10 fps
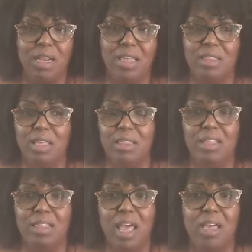And I think
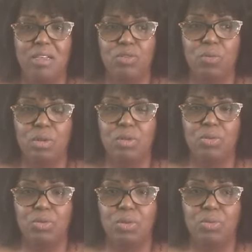that that is one of
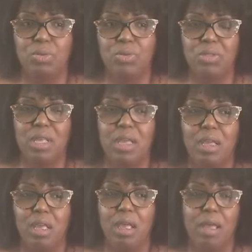those scriptures that
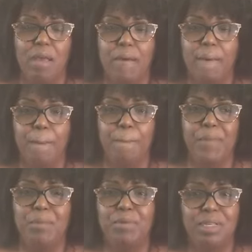Um,
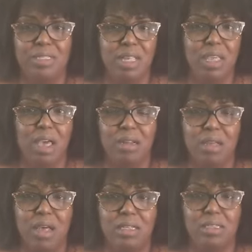people can take out of
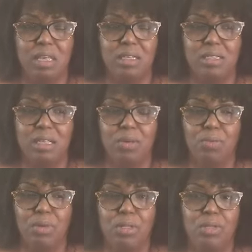context and
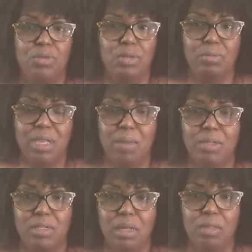really do some
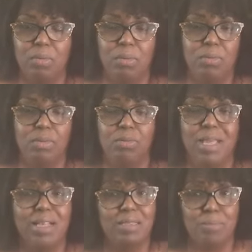damage to other people. So
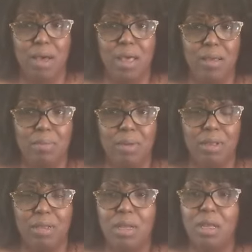that's my
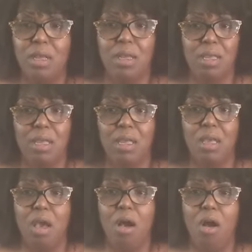opinion. Again,
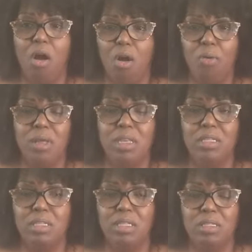
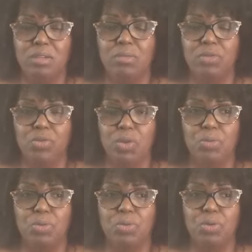always in terms of
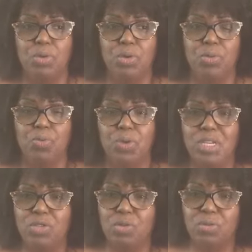scripture,
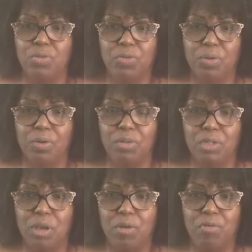read scripture for
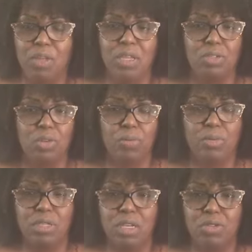yourself, get
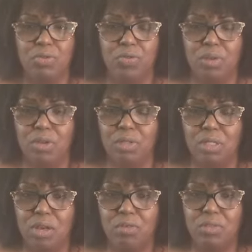interpretation for
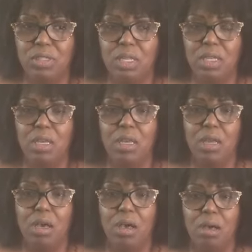yourself, seek
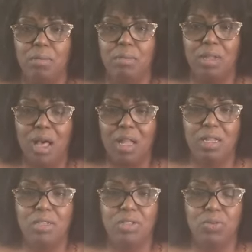um,
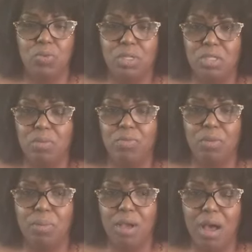knowledge and wisdom
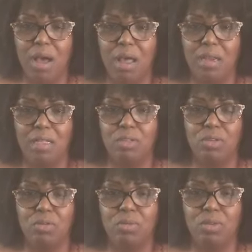from God in
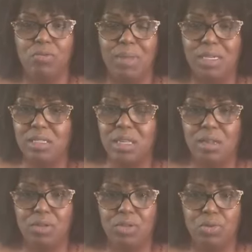terms of
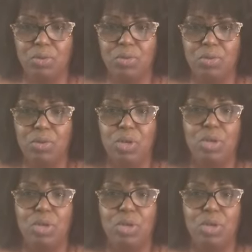meditating on scripture.